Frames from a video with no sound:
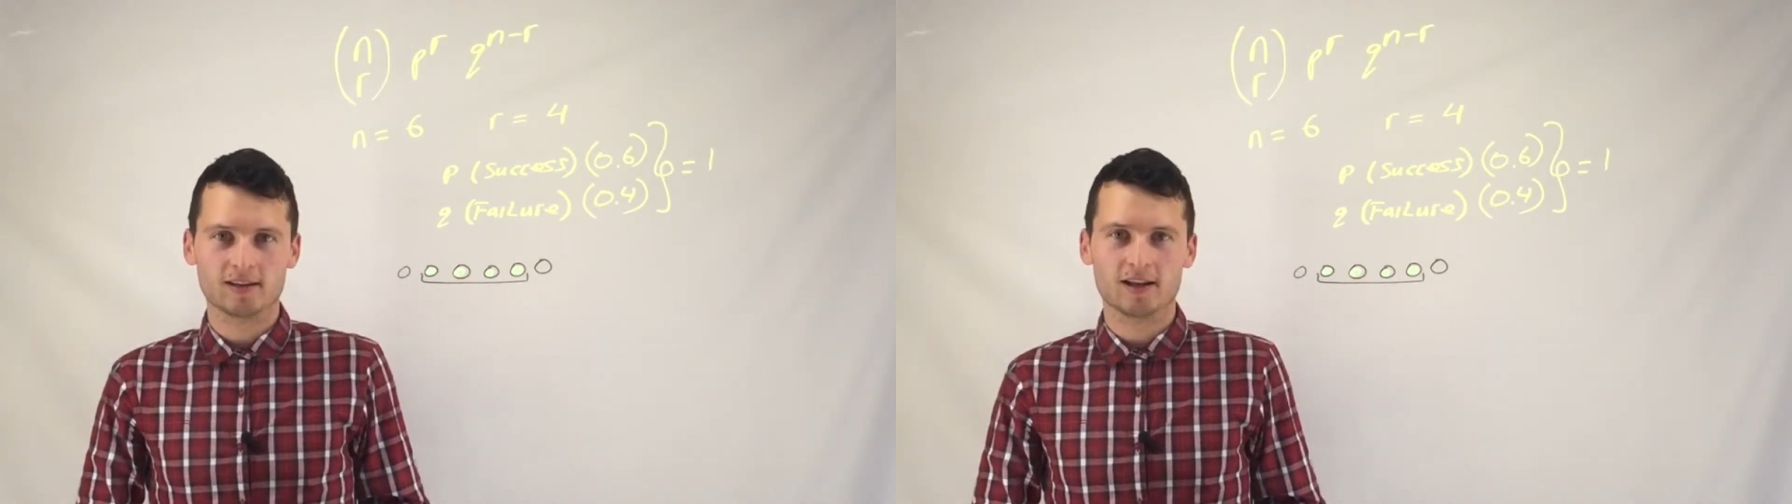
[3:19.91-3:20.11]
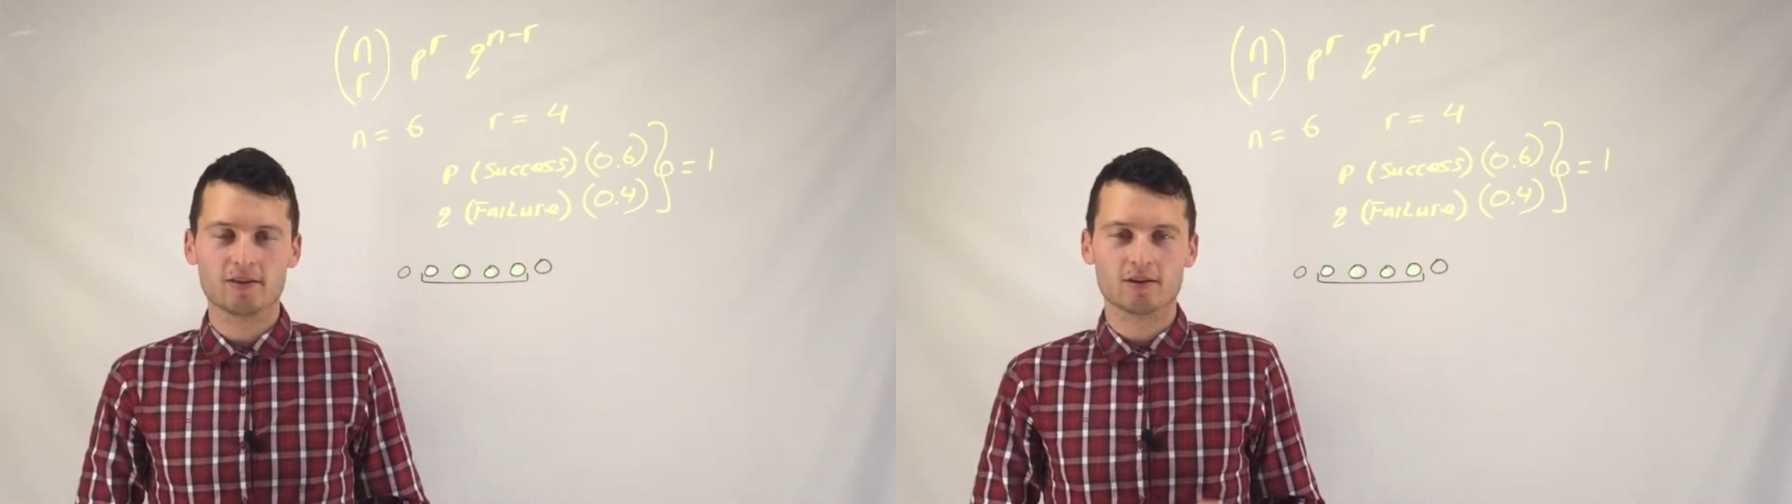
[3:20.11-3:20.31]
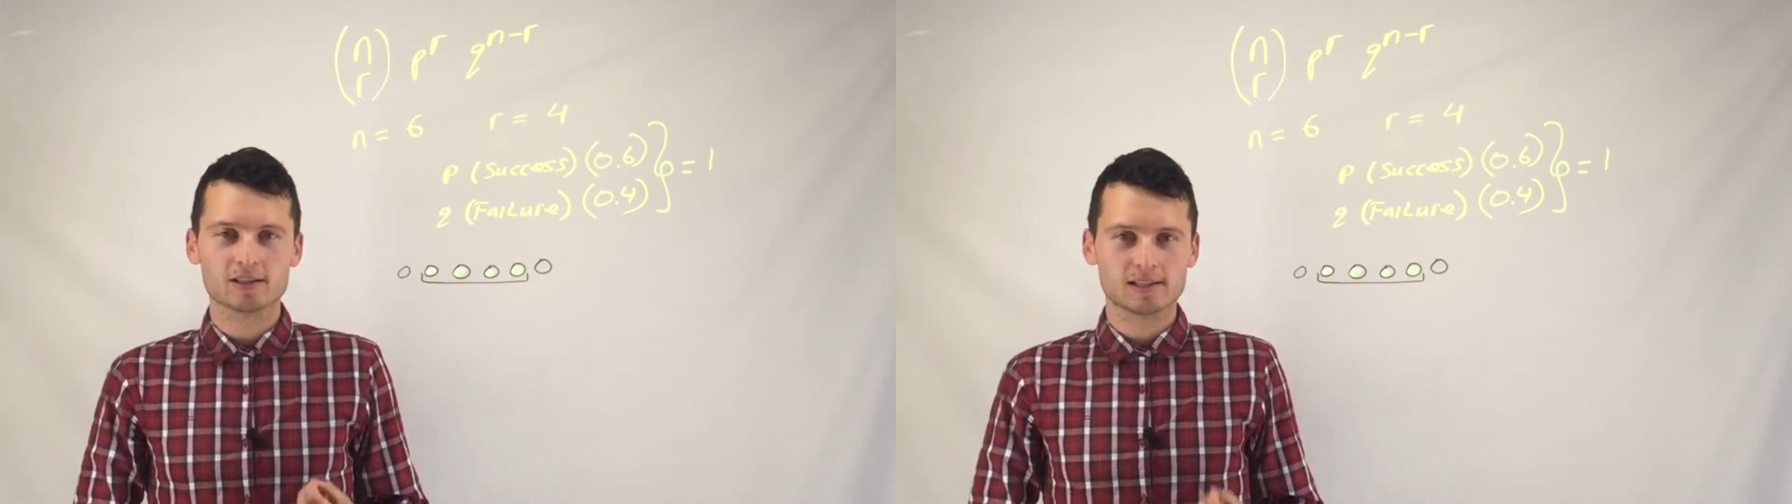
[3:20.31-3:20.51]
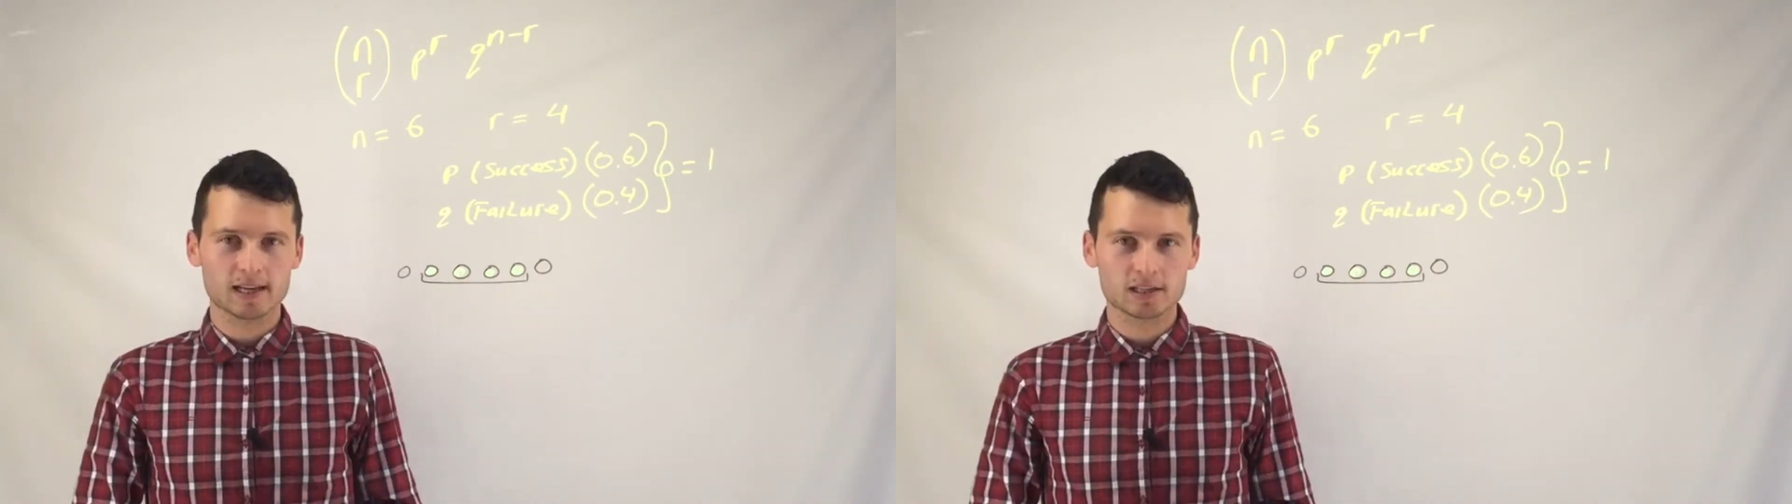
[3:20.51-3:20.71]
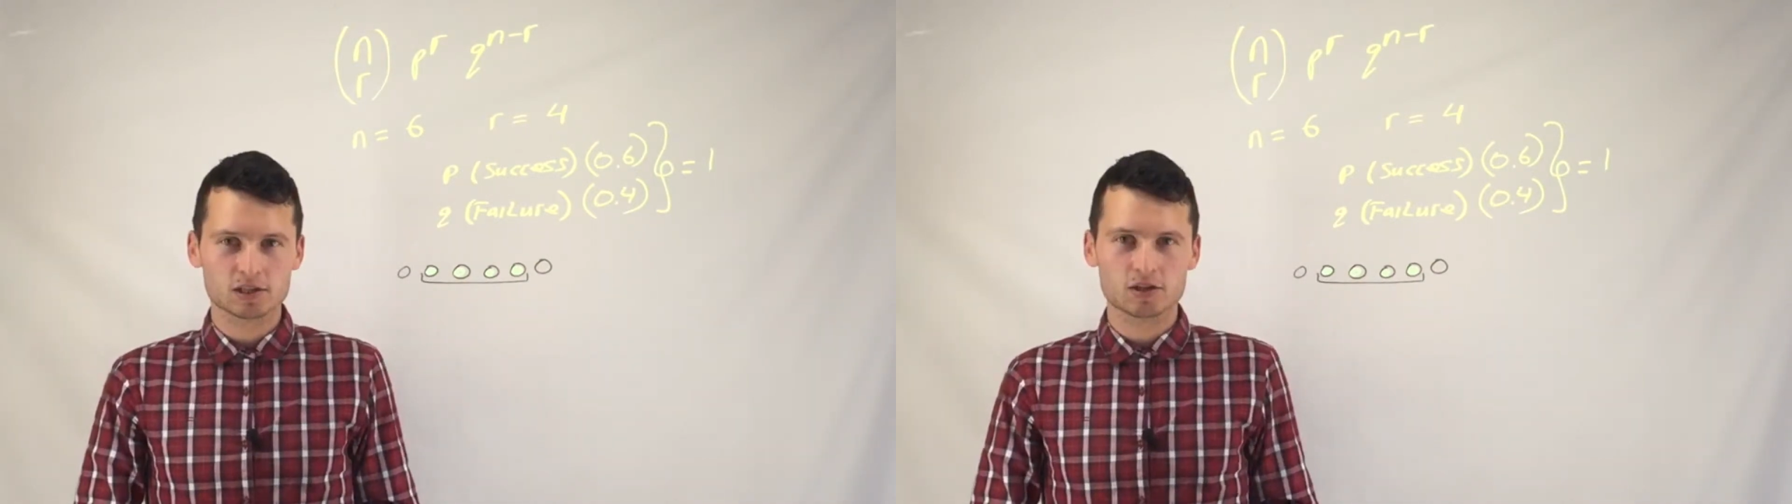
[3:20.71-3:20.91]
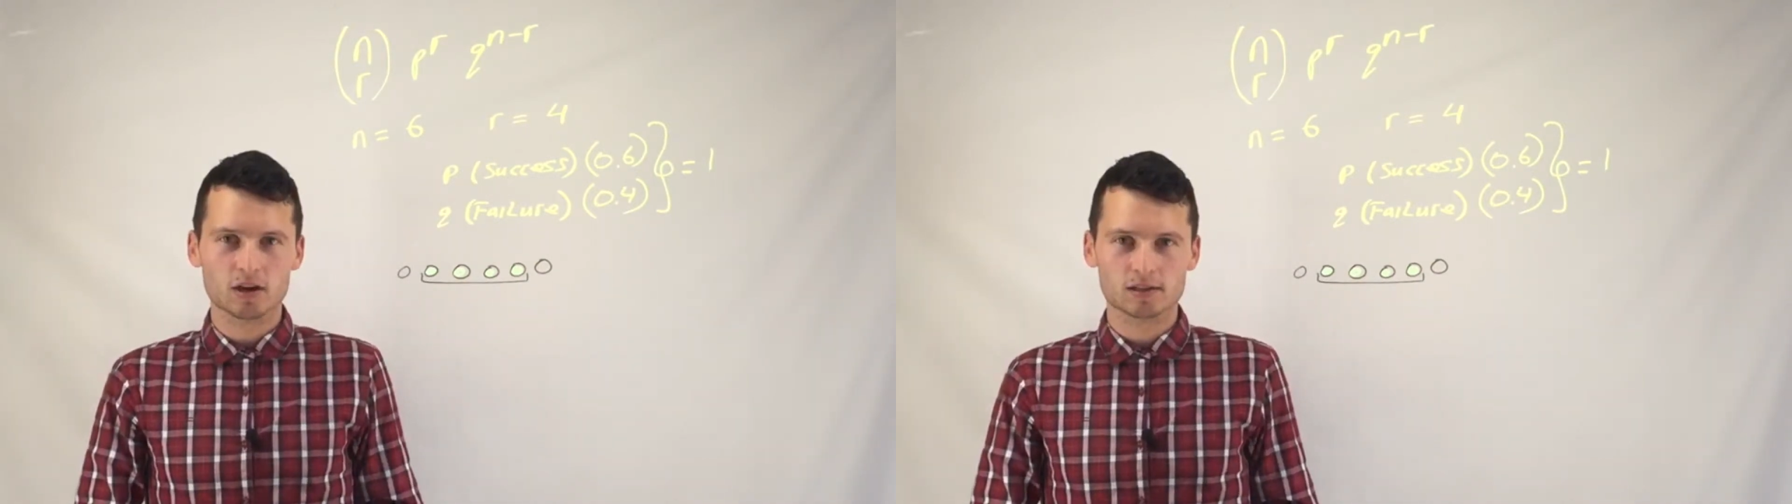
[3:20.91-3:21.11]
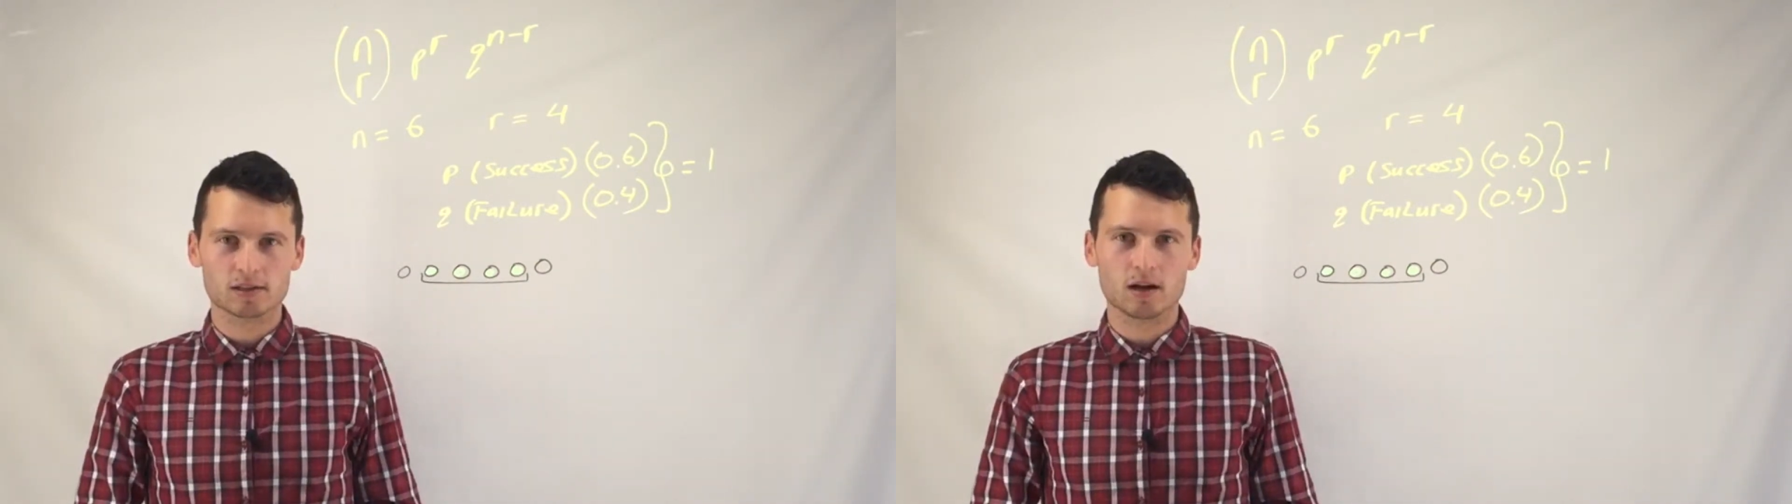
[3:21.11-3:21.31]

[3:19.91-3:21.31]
and there are 6 shots